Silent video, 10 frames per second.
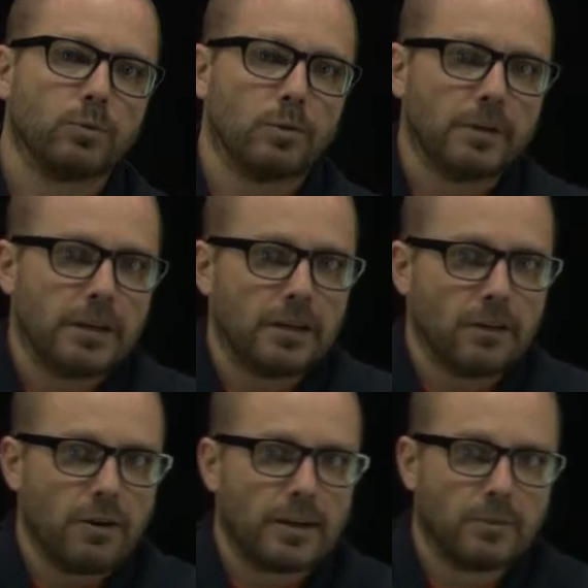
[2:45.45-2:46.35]
will be
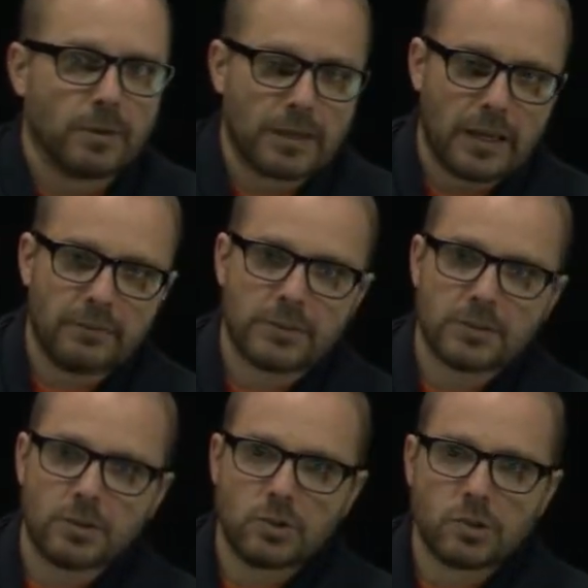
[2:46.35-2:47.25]
integrated with Canvas,
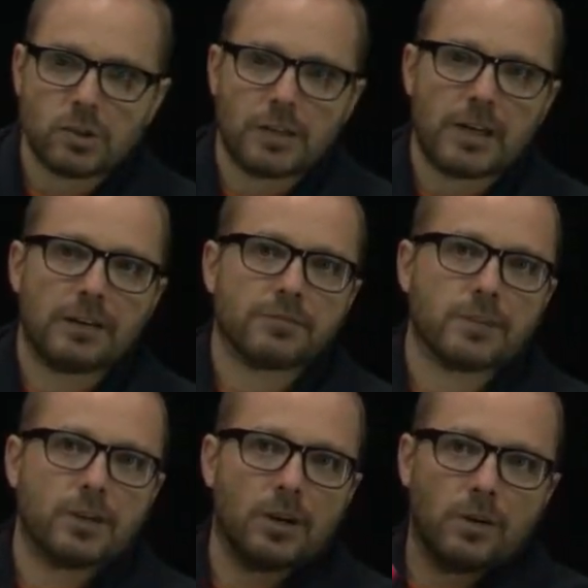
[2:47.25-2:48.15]
so you shouldn't have to
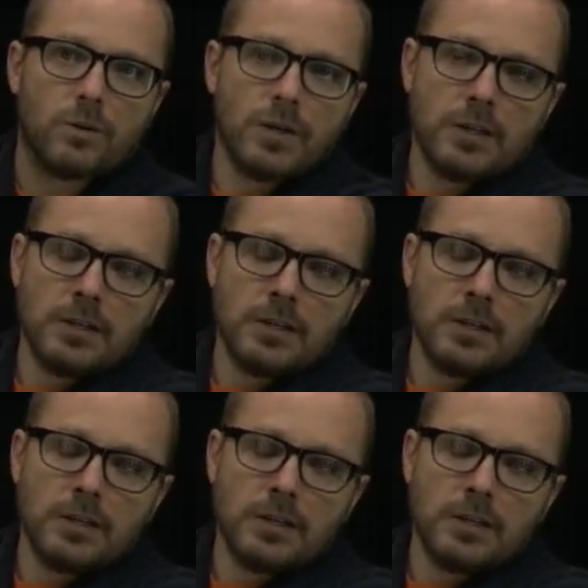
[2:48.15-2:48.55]
go